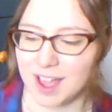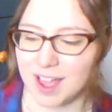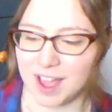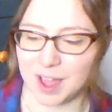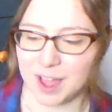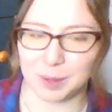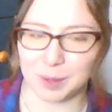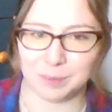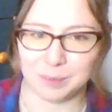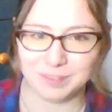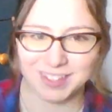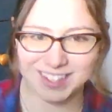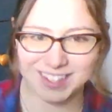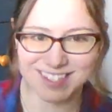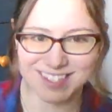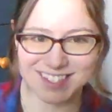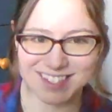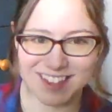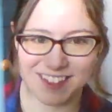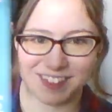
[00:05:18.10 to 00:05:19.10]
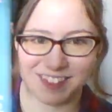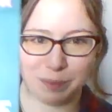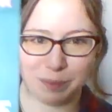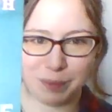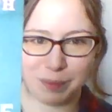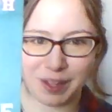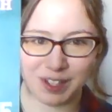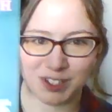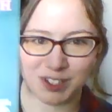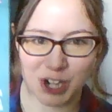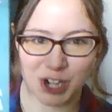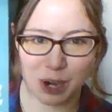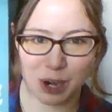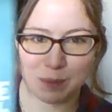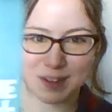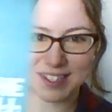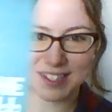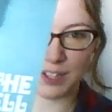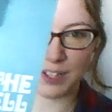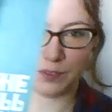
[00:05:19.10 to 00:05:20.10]
um, is The Bell Jar
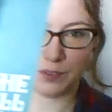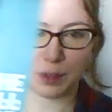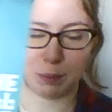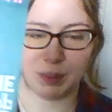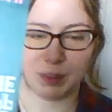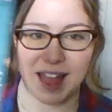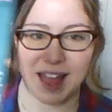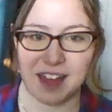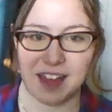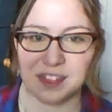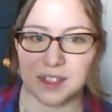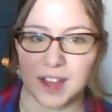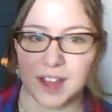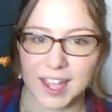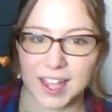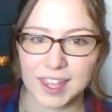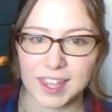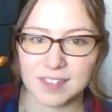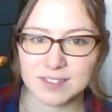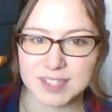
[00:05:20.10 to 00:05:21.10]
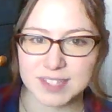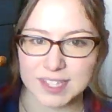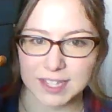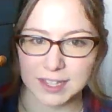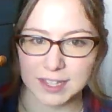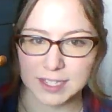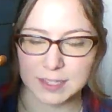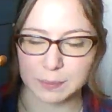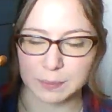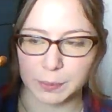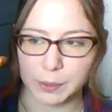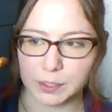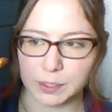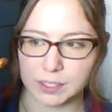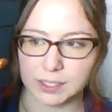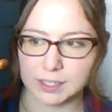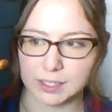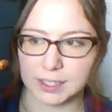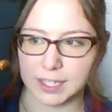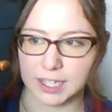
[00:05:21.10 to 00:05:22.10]
by Sylvia Plath. I have seen this
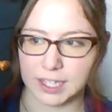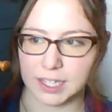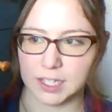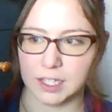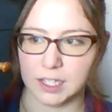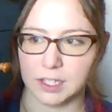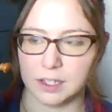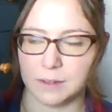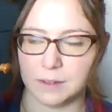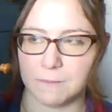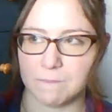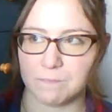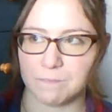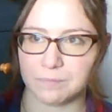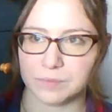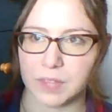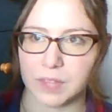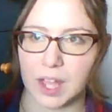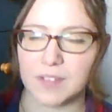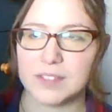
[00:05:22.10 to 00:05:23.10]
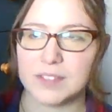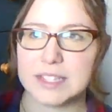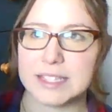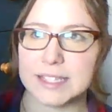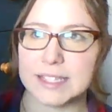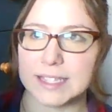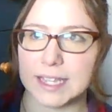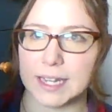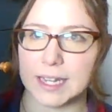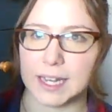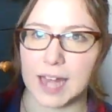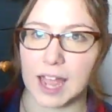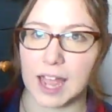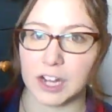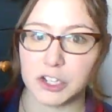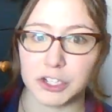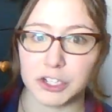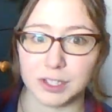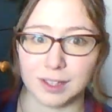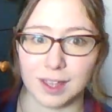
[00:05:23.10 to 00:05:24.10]
book like I haven't seen it
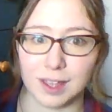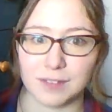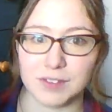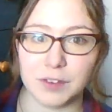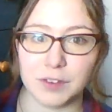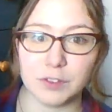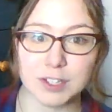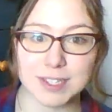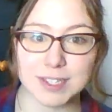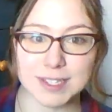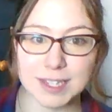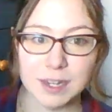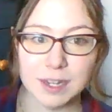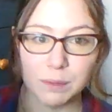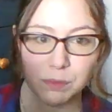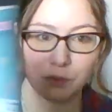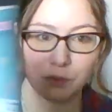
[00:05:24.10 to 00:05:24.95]
actually. I've never seen it